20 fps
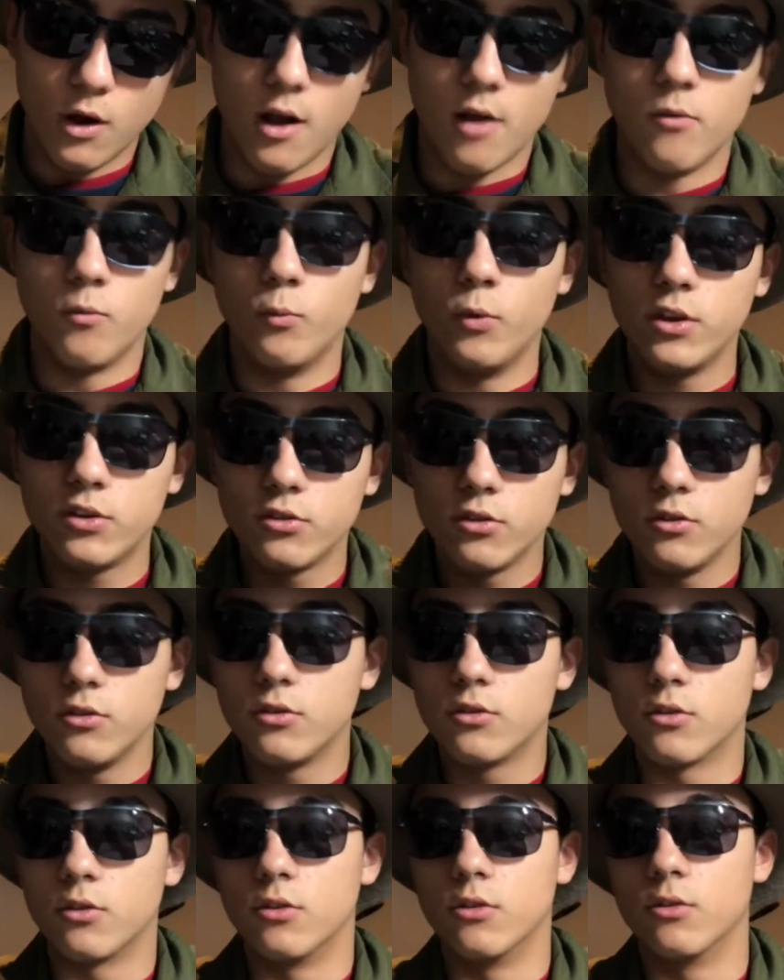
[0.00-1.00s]
Whistles
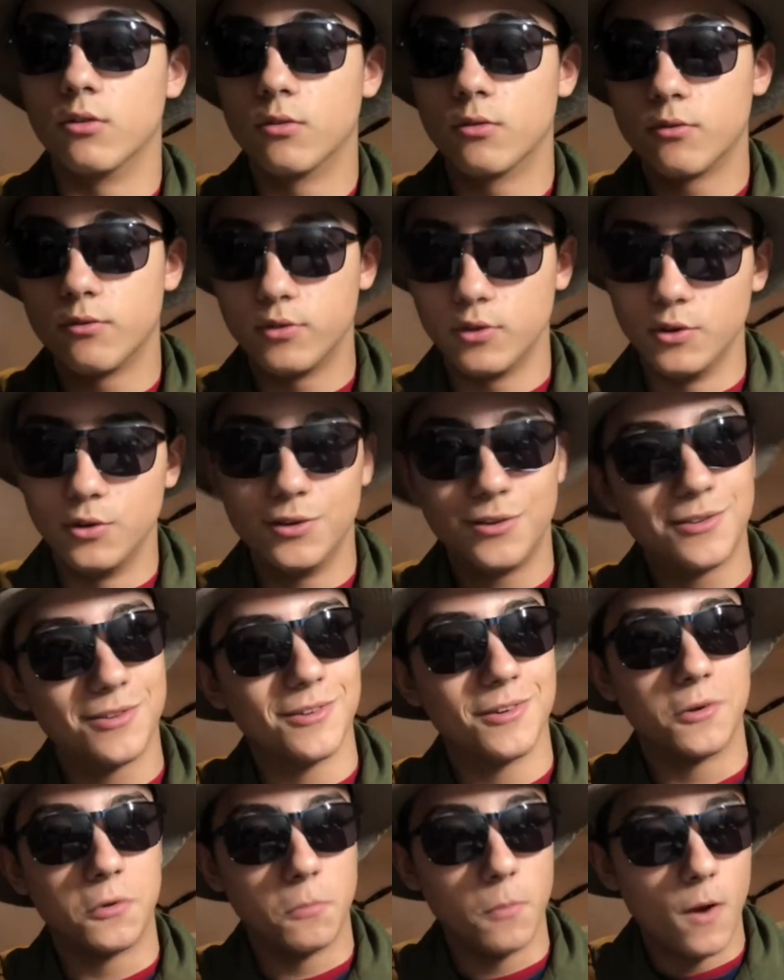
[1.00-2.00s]
or flutes
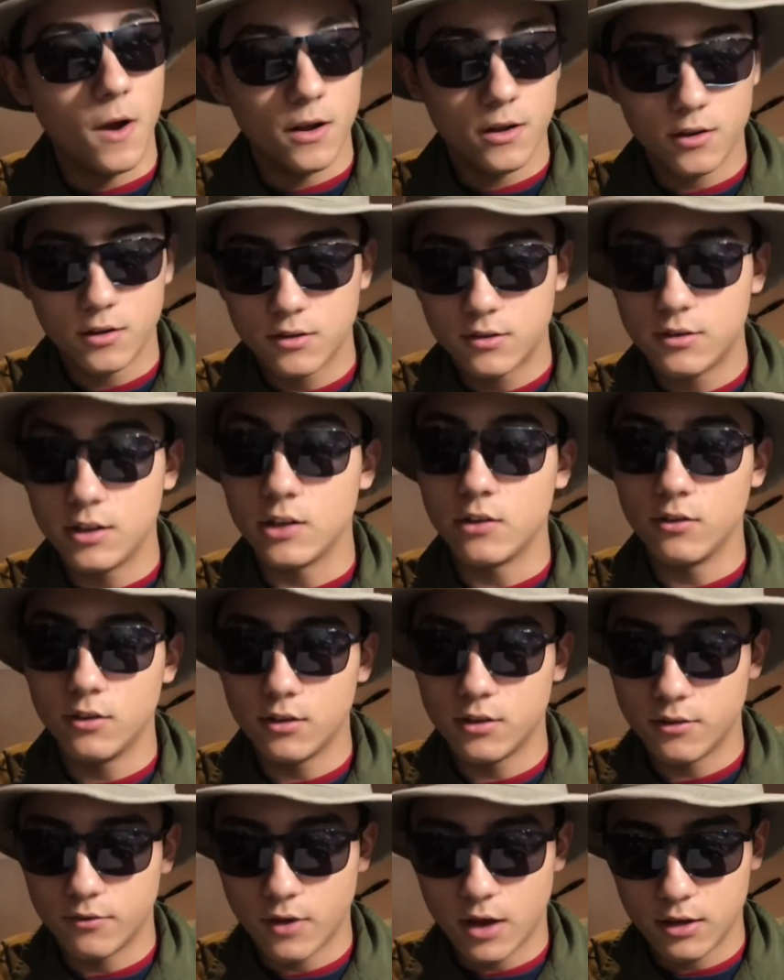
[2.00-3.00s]
or harmonicas, signaling
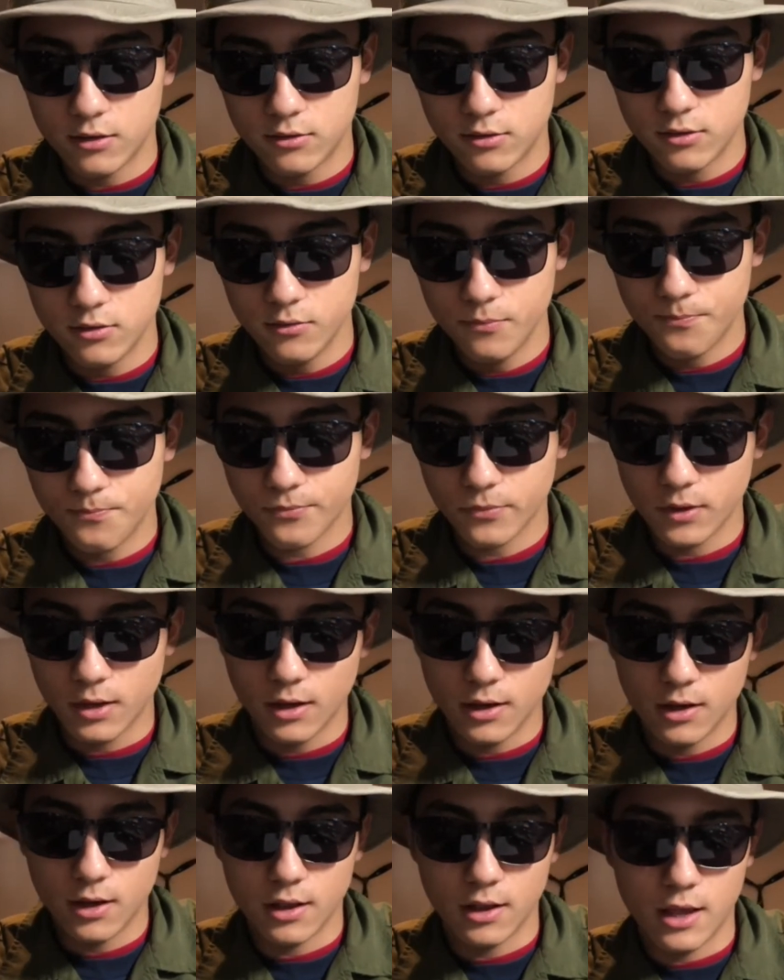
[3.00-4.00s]
devices.
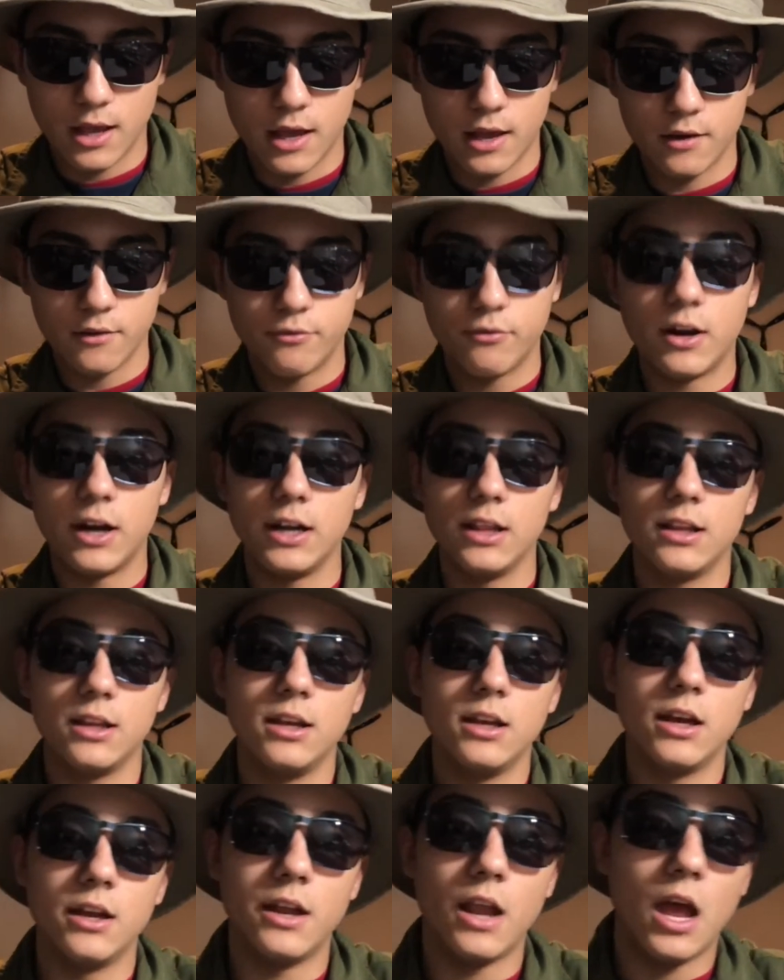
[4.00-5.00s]
And finally,
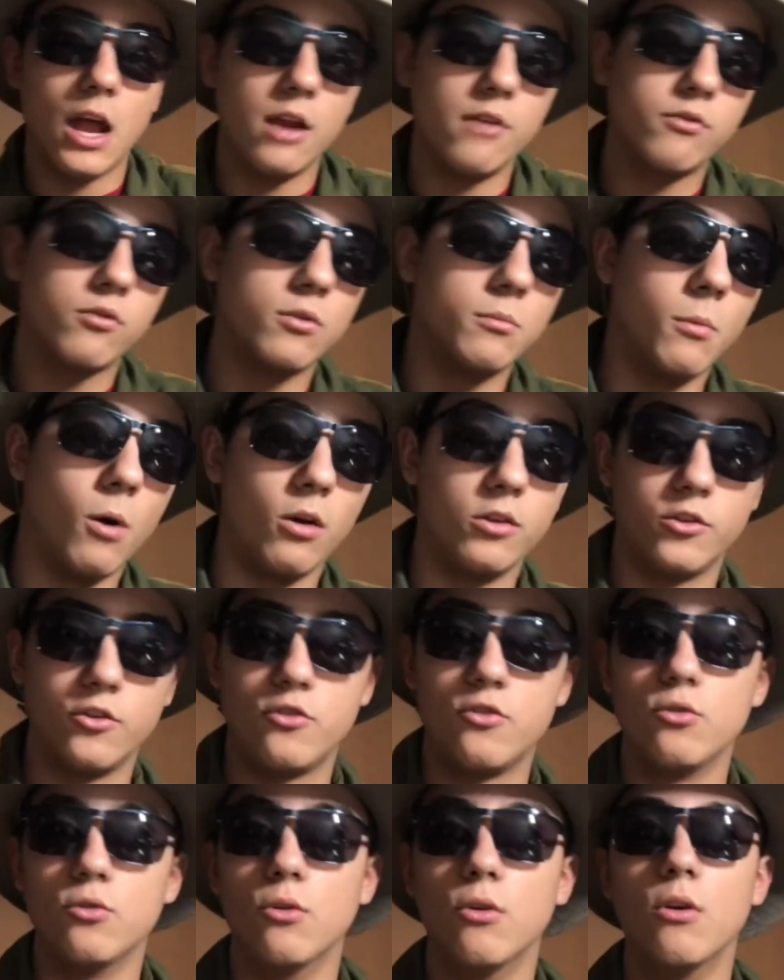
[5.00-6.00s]
a knife or a
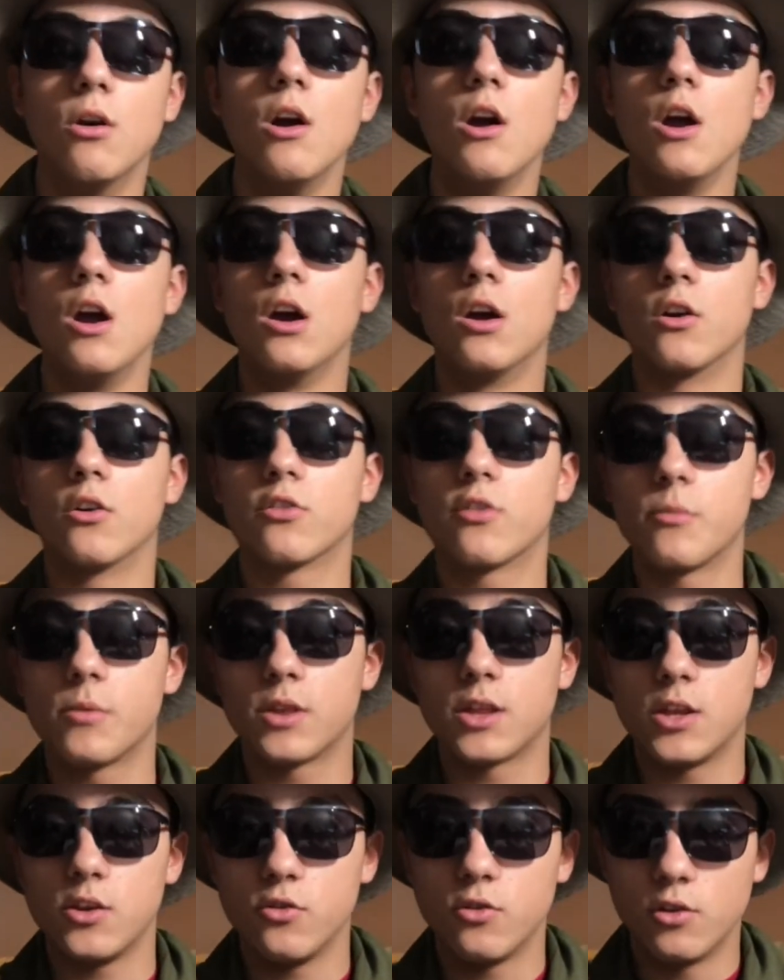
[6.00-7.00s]
multi-tool or something
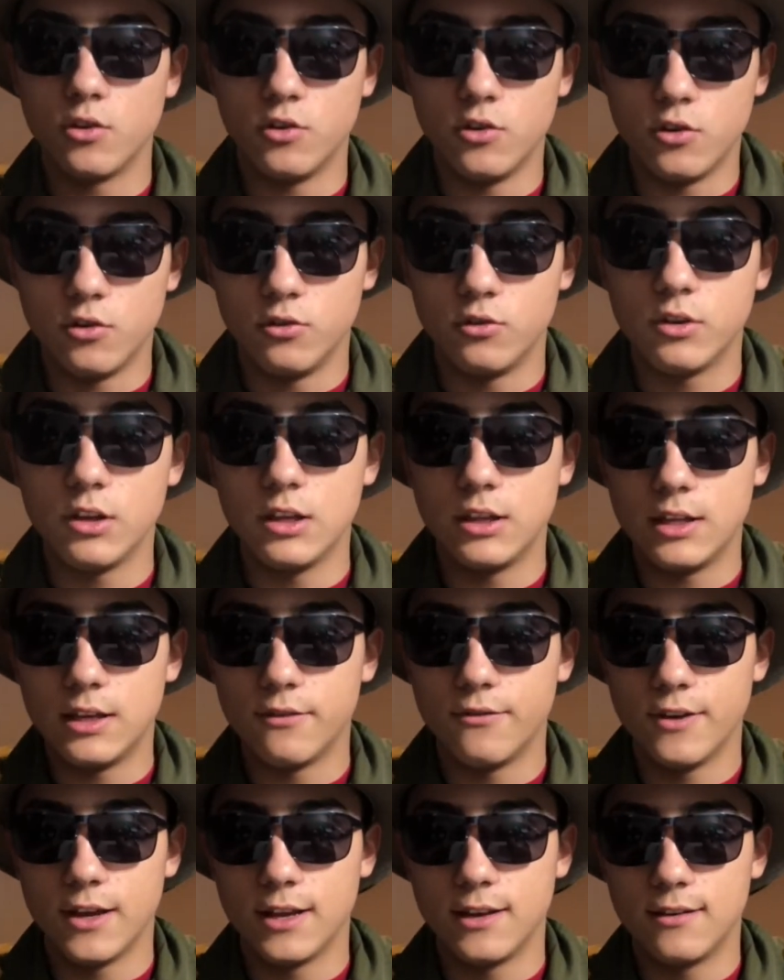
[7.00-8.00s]
that you can use in the
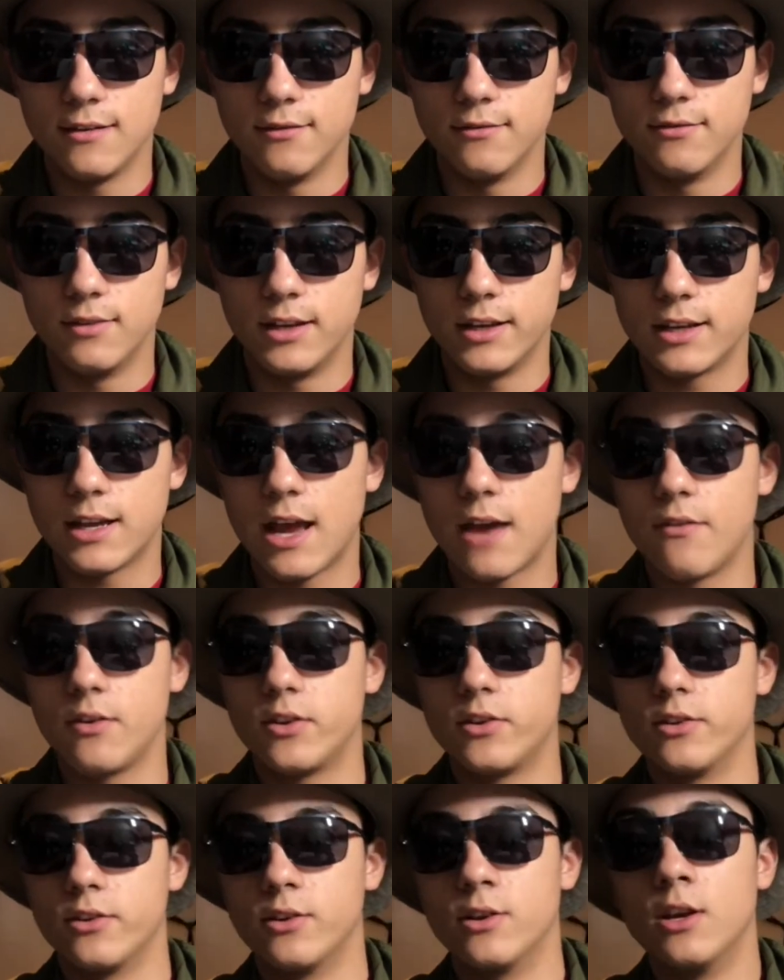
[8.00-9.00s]
event of like having
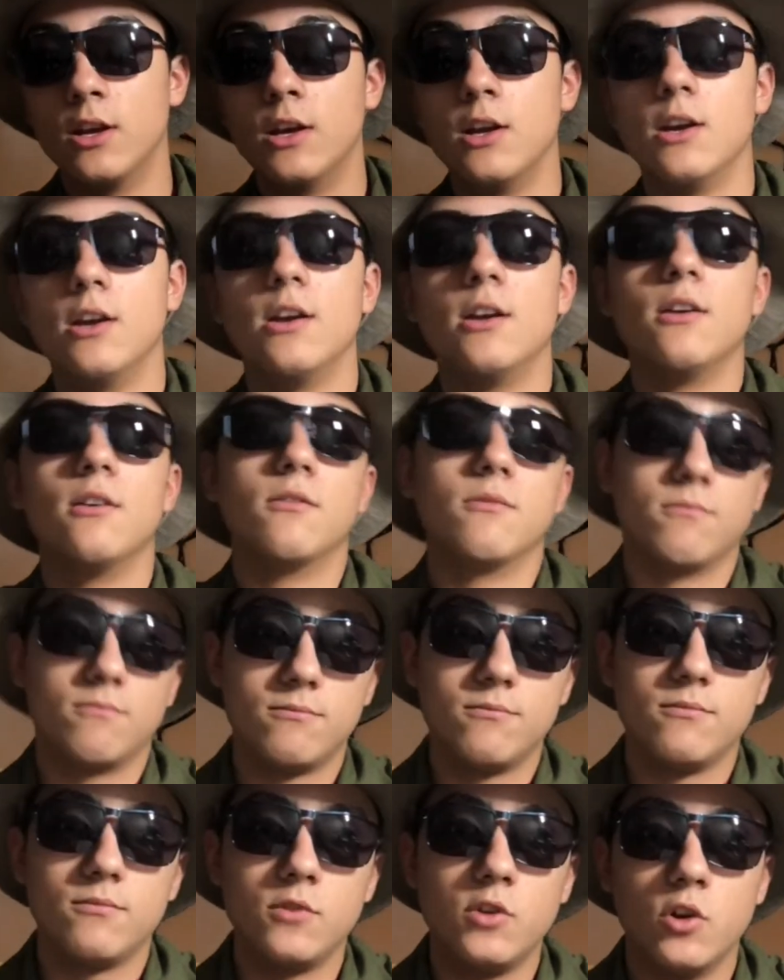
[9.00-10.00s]
to,
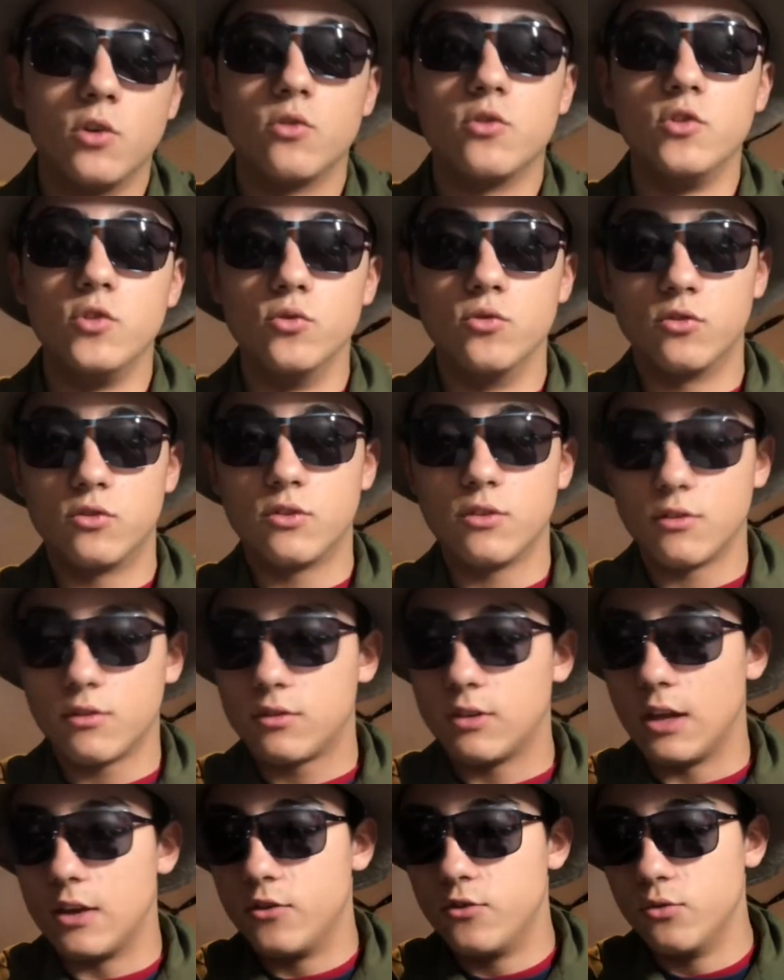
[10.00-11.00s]
use
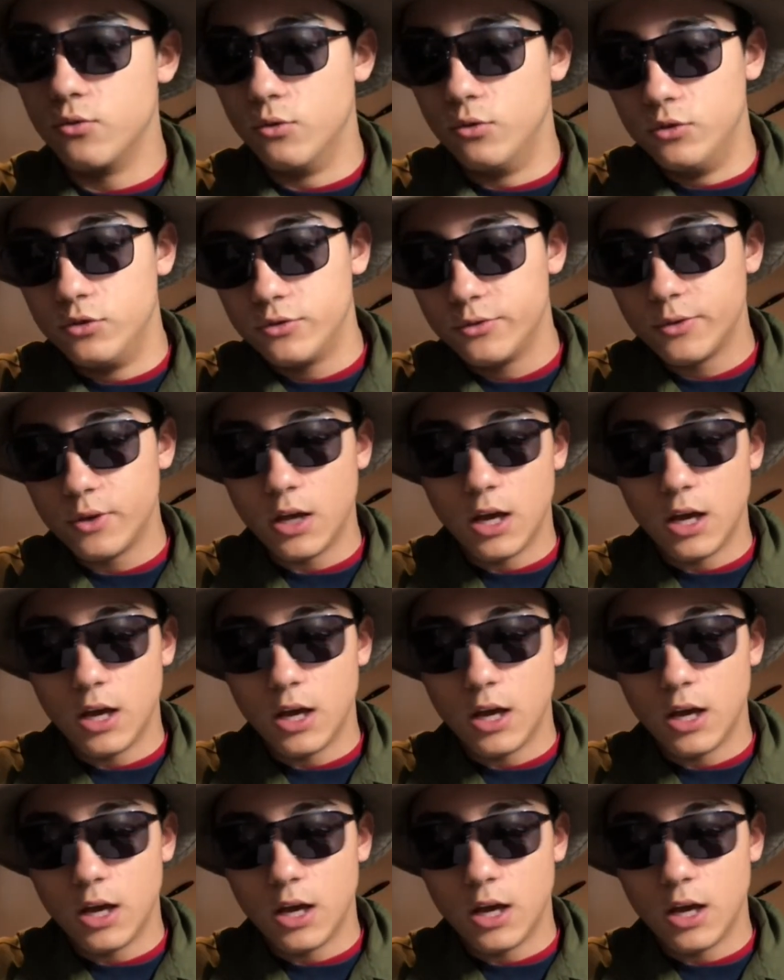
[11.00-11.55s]
said tools.